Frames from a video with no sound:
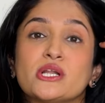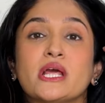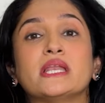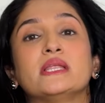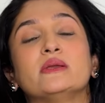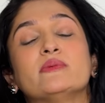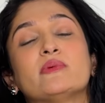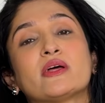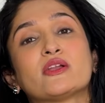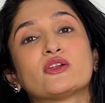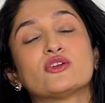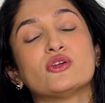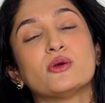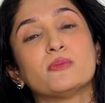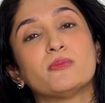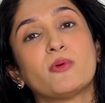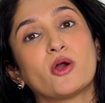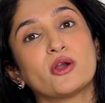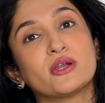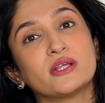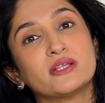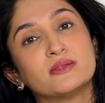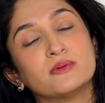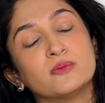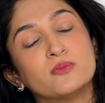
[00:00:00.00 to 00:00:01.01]
anywhere on your
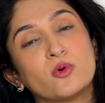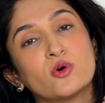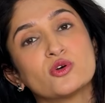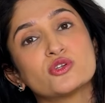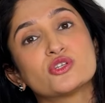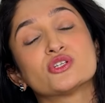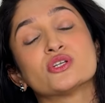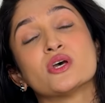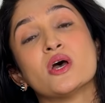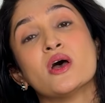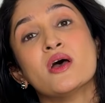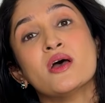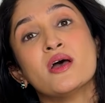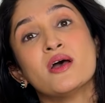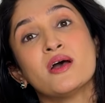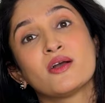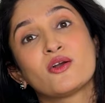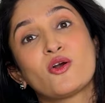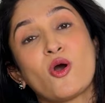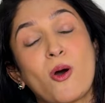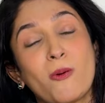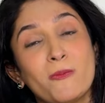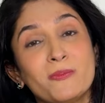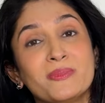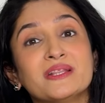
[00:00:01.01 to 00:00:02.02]
body, the most
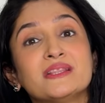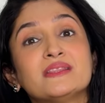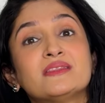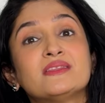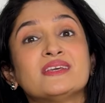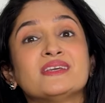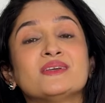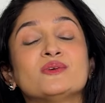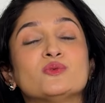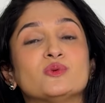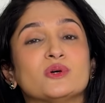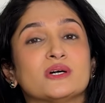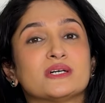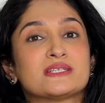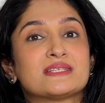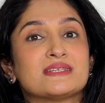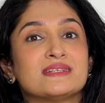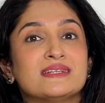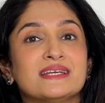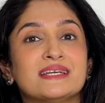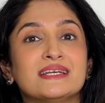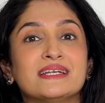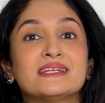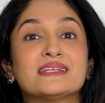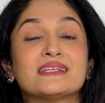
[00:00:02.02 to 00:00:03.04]
common thing
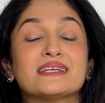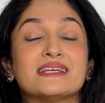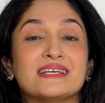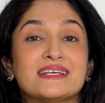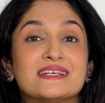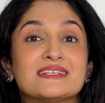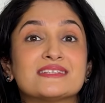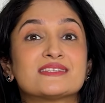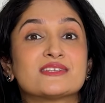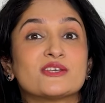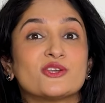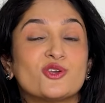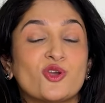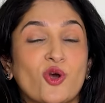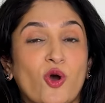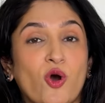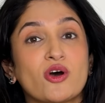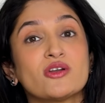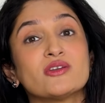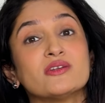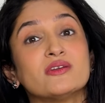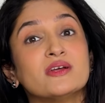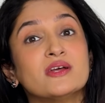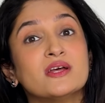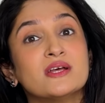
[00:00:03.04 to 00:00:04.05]
worsening it is
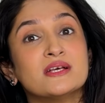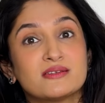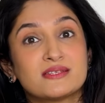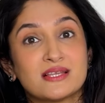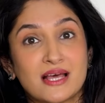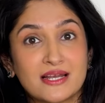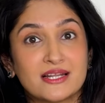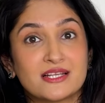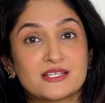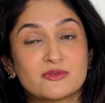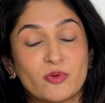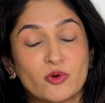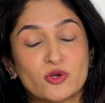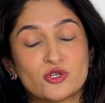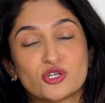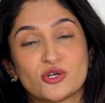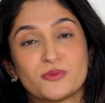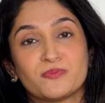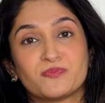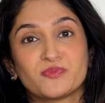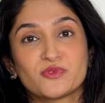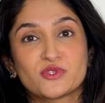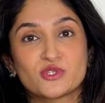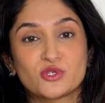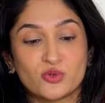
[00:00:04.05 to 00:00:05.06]
your sun exposure.
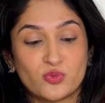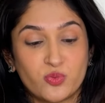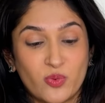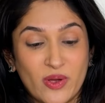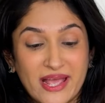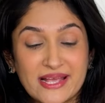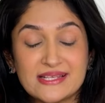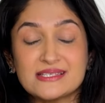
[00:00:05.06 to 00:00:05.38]
So wear